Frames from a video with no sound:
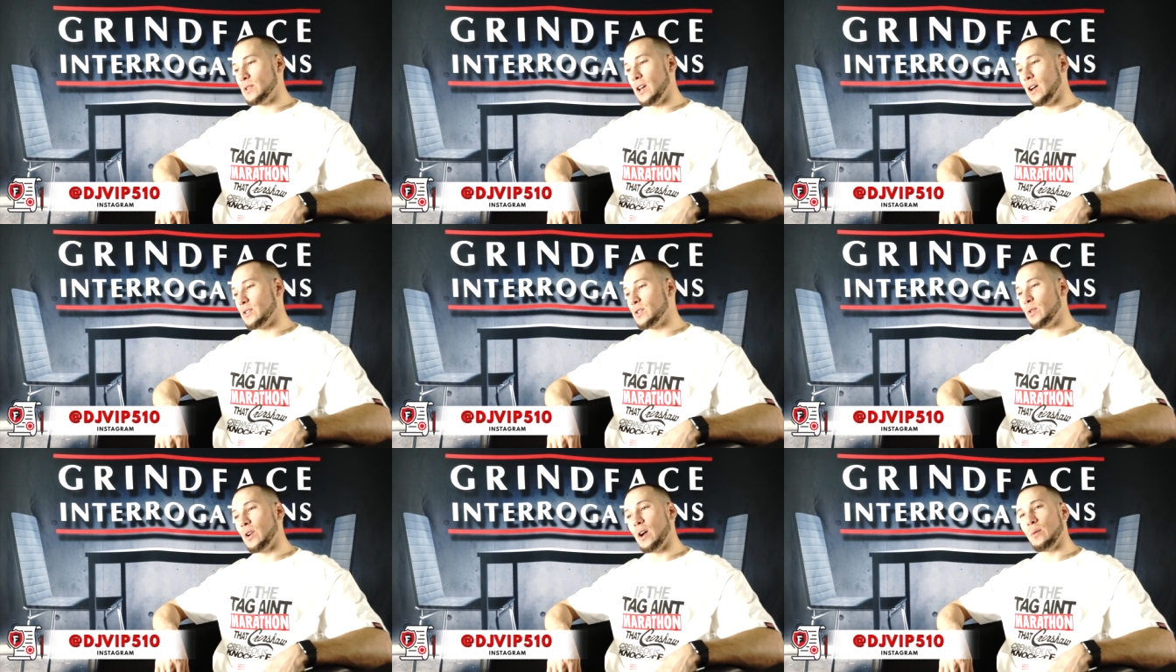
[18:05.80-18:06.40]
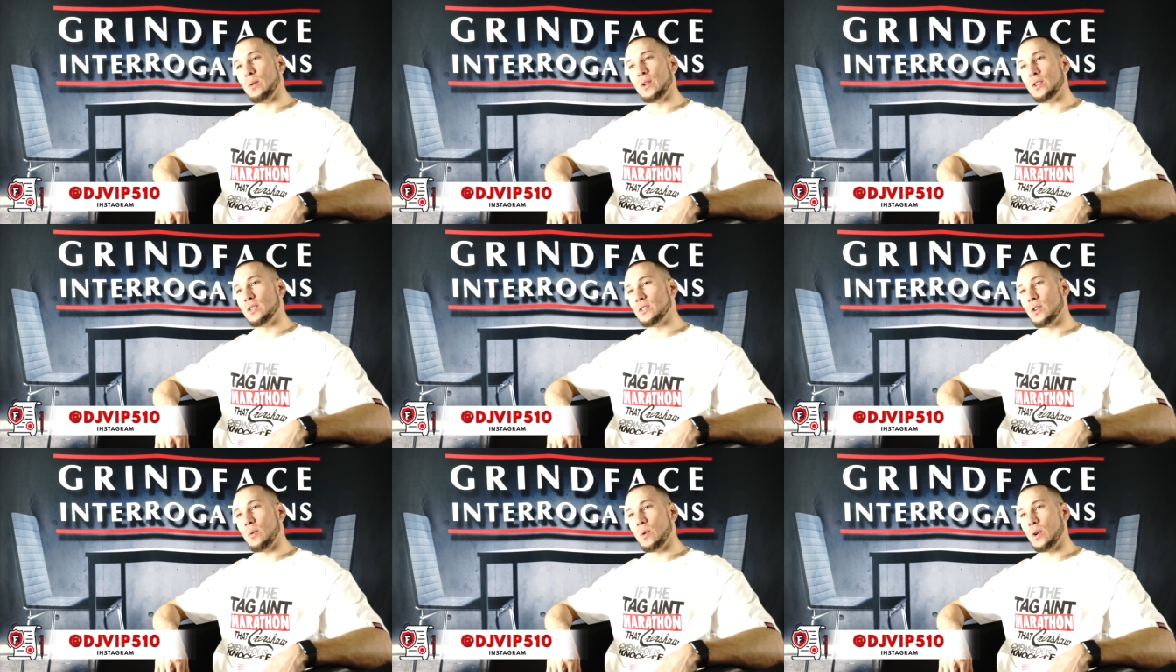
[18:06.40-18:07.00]
down to it, I really
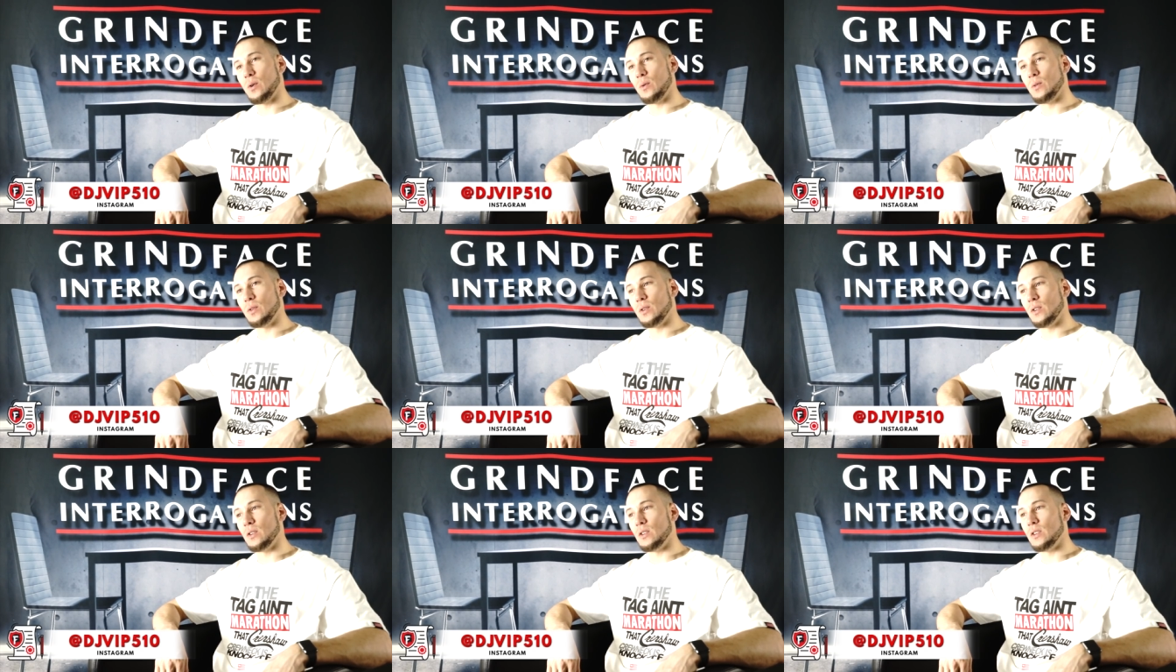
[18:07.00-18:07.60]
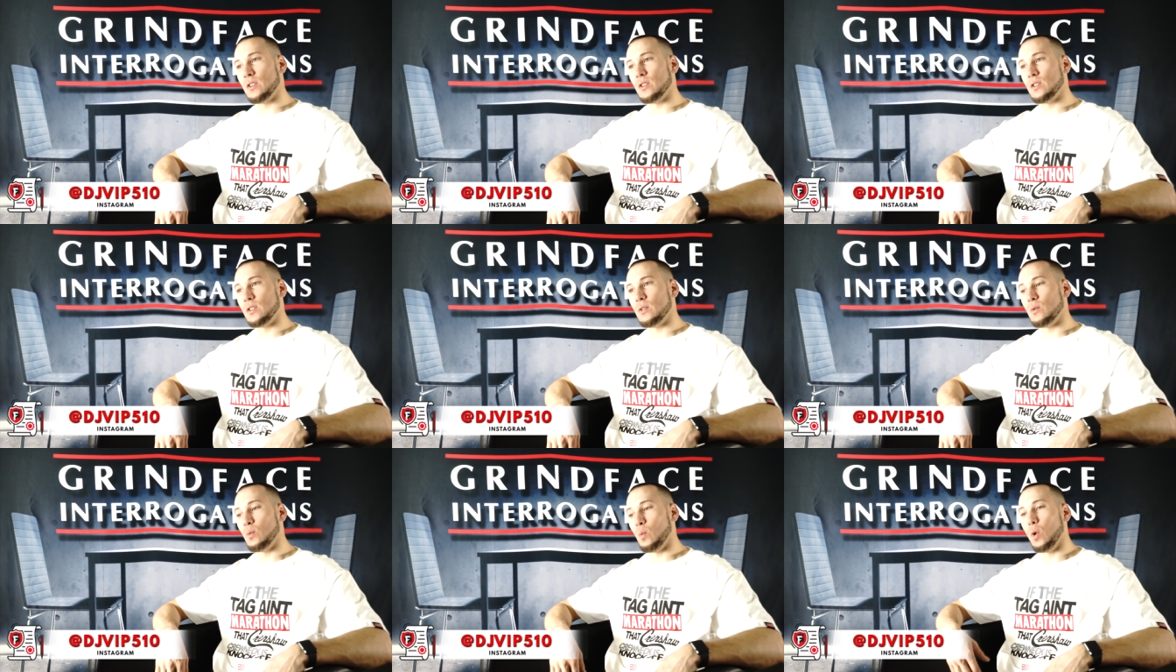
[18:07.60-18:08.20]
just don't want to
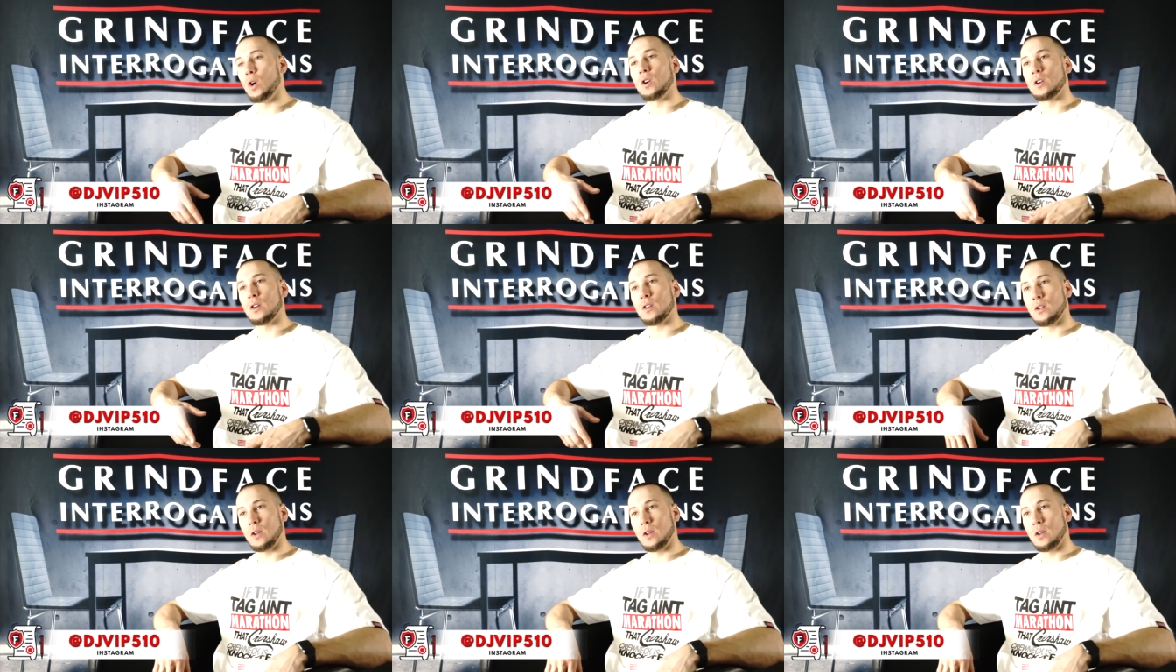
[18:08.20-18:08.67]
work.